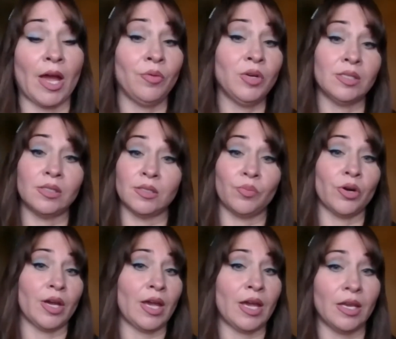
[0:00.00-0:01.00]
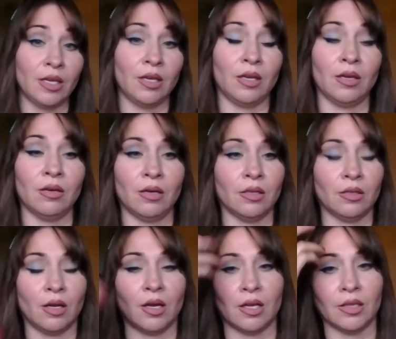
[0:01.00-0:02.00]
would support any
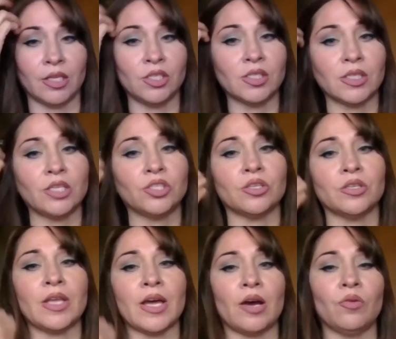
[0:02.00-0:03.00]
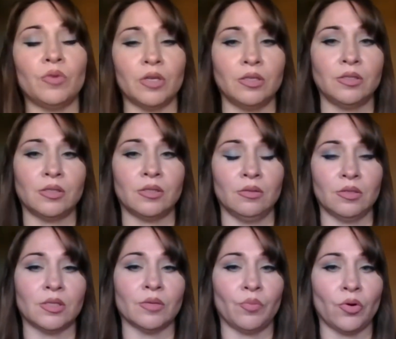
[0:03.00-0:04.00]
legislature that would
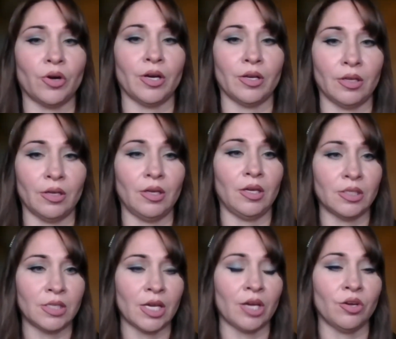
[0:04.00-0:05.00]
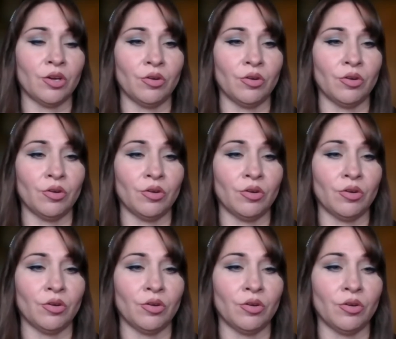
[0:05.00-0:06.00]
support integrity
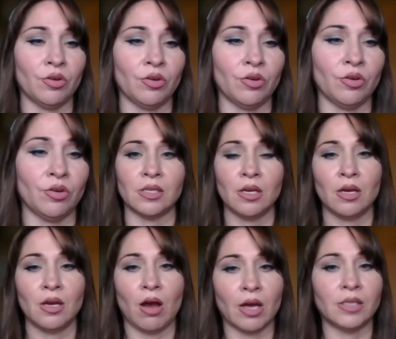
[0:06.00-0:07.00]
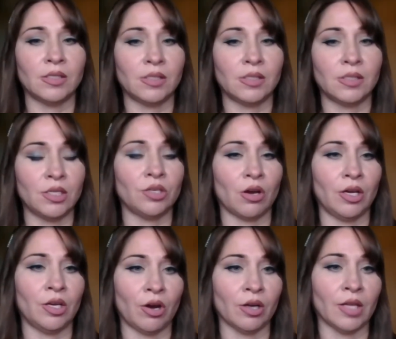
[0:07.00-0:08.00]
and honesty in our
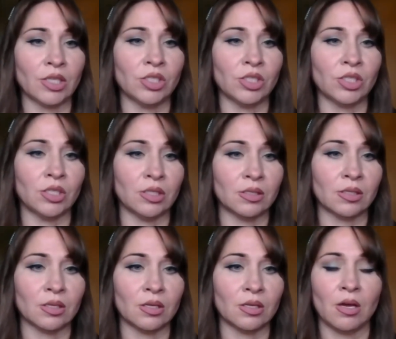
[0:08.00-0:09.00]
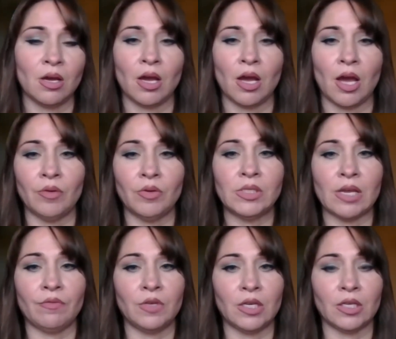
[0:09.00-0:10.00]
elections. I would
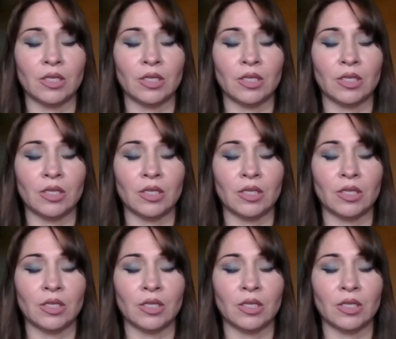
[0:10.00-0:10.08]
definitely make